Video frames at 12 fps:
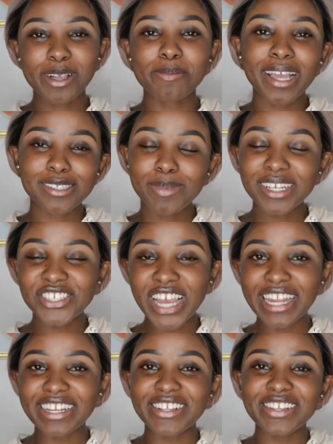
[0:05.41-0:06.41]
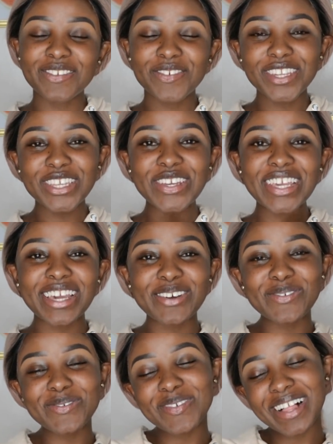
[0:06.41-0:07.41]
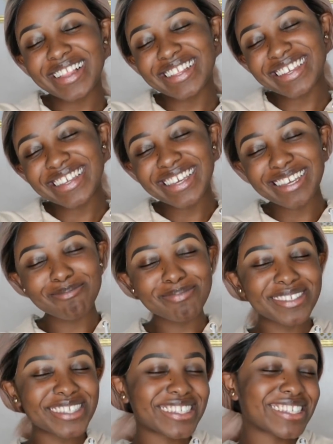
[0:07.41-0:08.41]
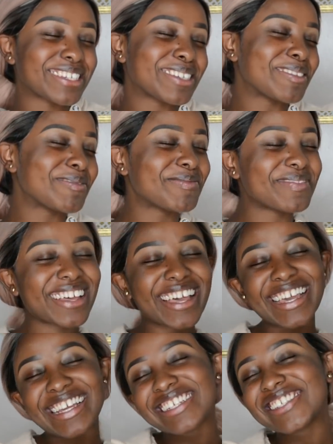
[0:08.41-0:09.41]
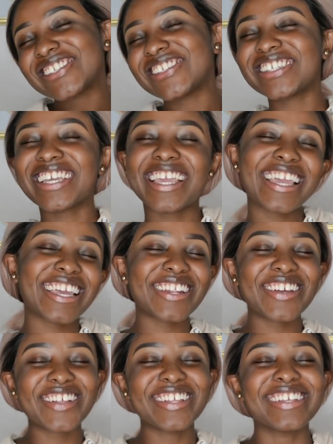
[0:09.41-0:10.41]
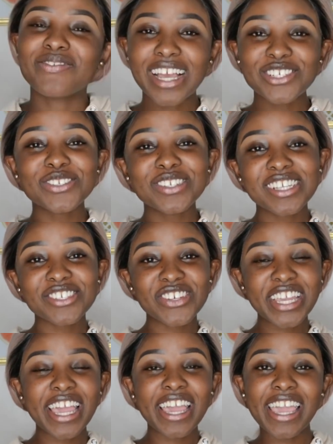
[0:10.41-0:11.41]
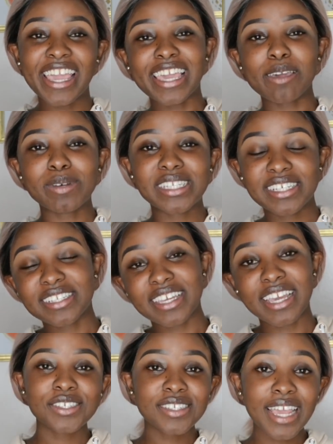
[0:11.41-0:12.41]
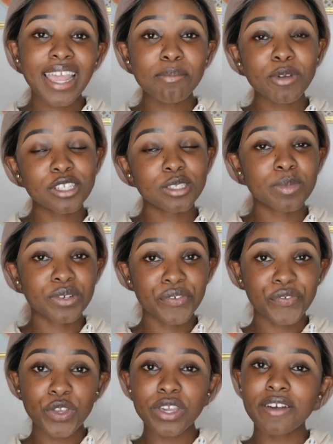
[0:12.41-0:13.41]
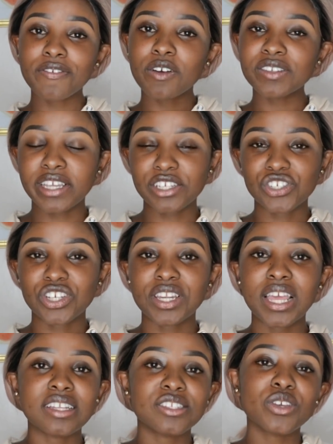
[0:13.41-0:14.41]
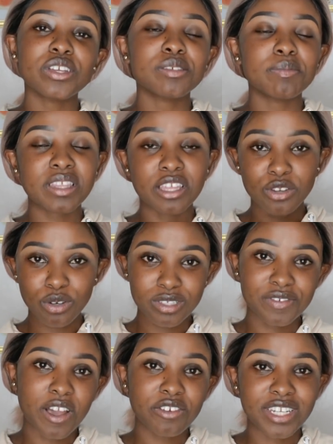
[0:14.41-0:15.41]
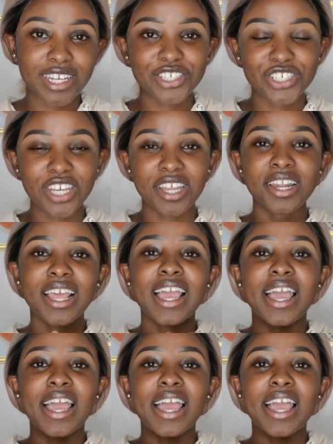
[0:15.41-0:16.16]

welcome back to my channel. If you're new here, welcome to my channel. Fashion Wizardry here, aka Matilda. Today I'm going to be reviewing a foundation, and it's going to be the Note foundation.